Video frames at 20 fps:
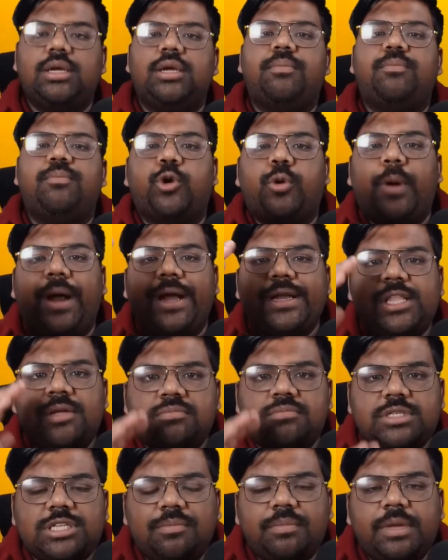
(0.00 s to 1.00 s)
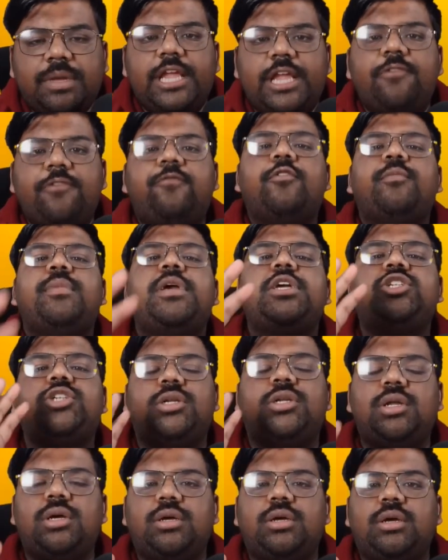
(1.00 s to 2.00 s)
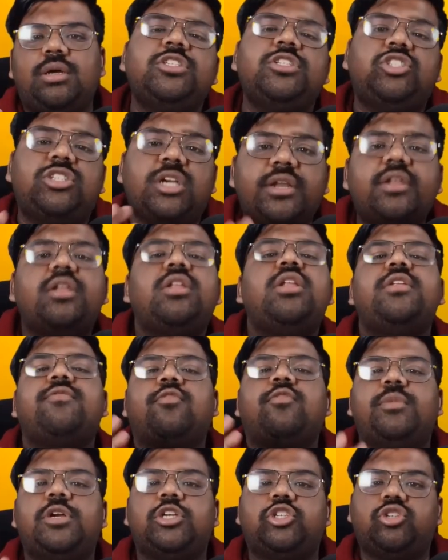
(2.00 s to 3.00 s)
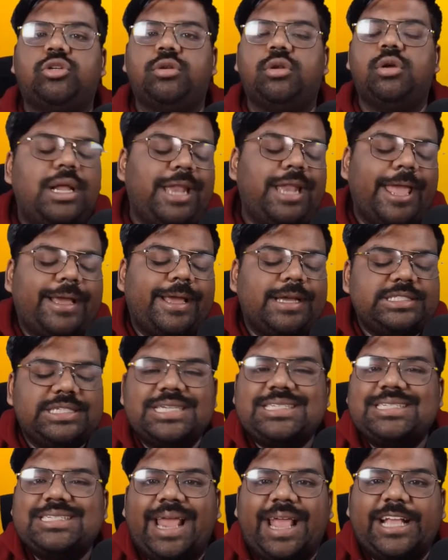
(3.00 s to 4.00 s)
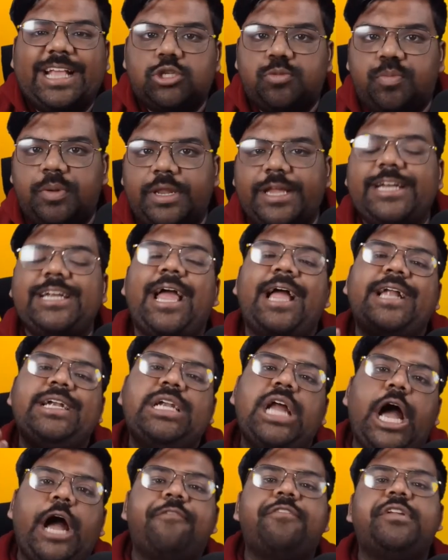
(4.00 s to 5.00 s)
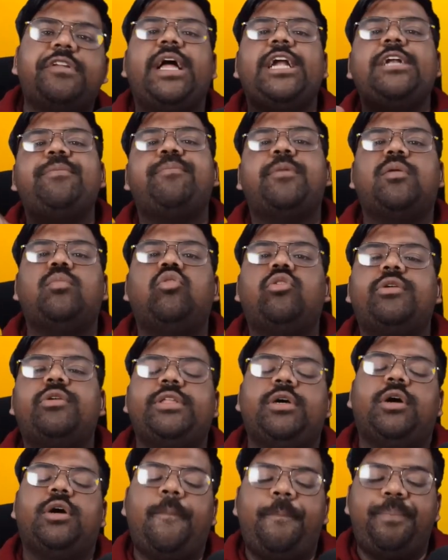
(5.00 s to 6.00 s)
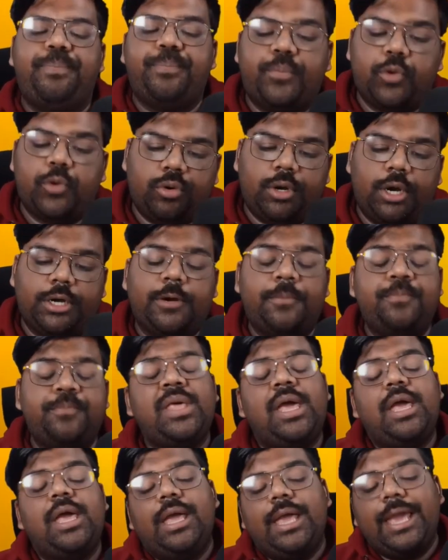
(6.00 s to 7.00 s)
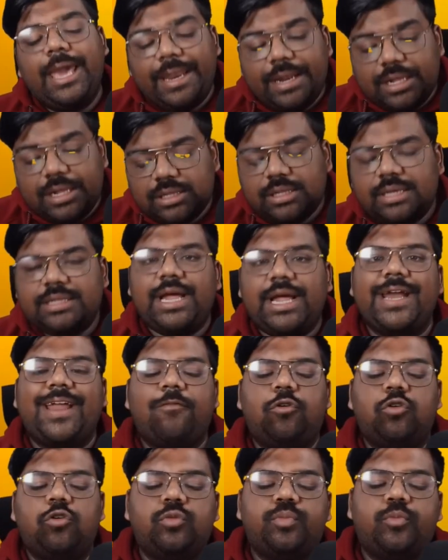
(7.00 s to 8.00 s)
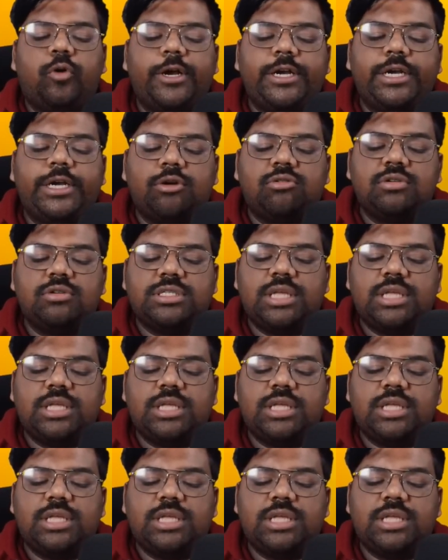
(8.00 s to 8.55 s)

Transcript: provide them some information, general information like I just explained, and after that promote the product. Another thing that I want to point out is